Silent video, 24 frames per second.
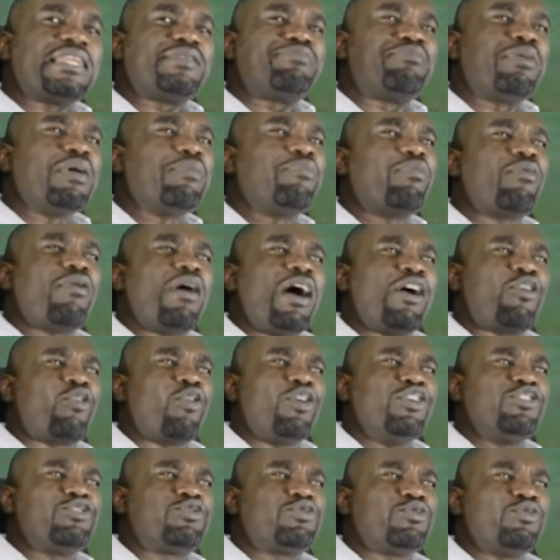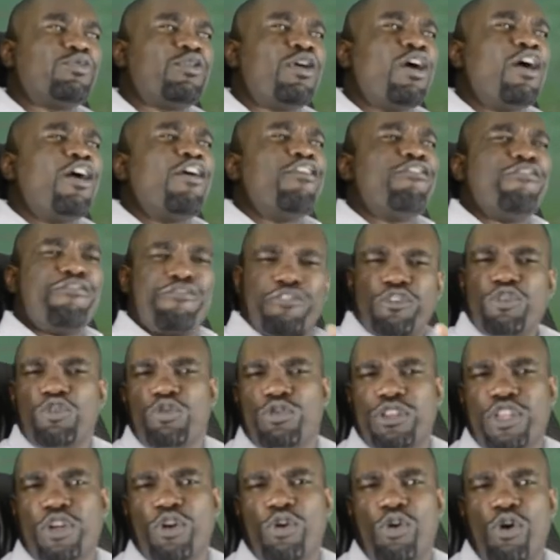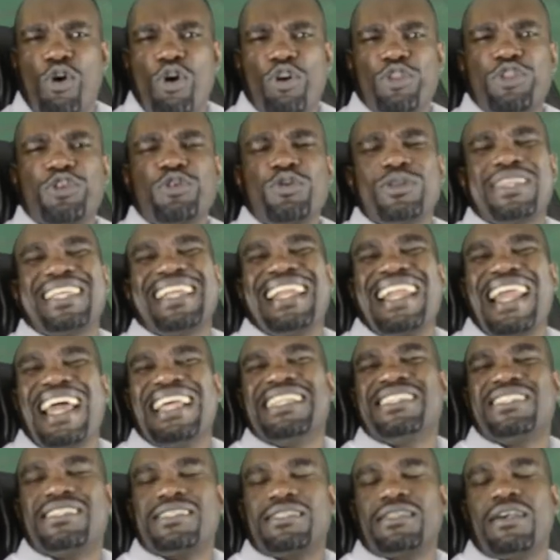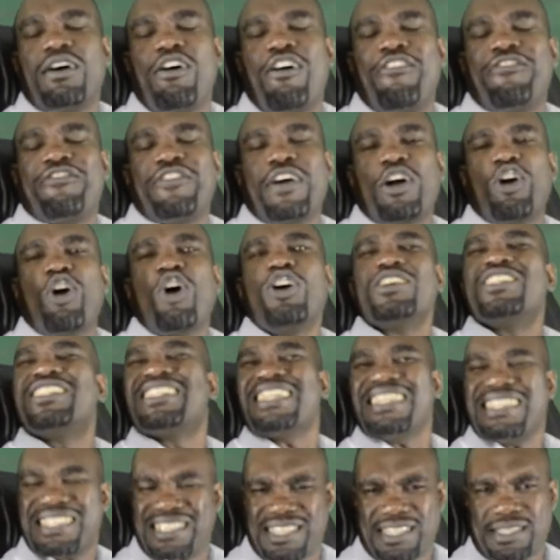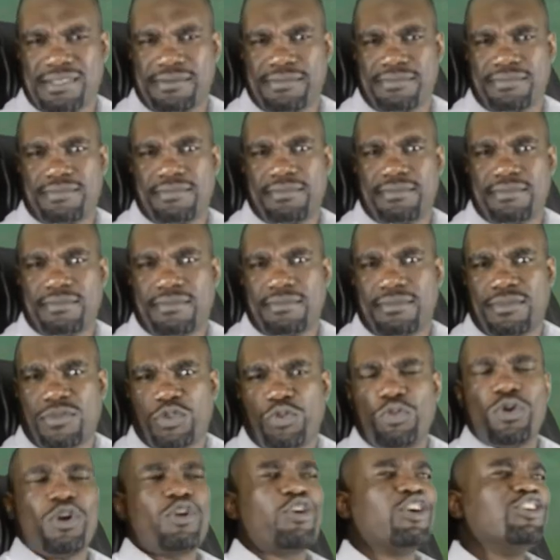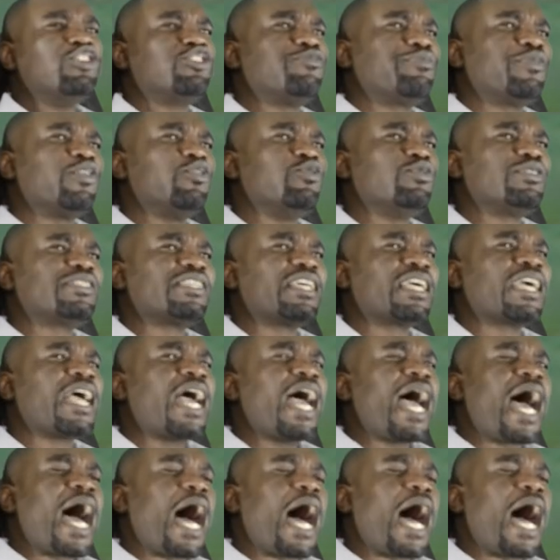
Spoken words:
that people are going to view the law through the lens of conscience. We're going to be using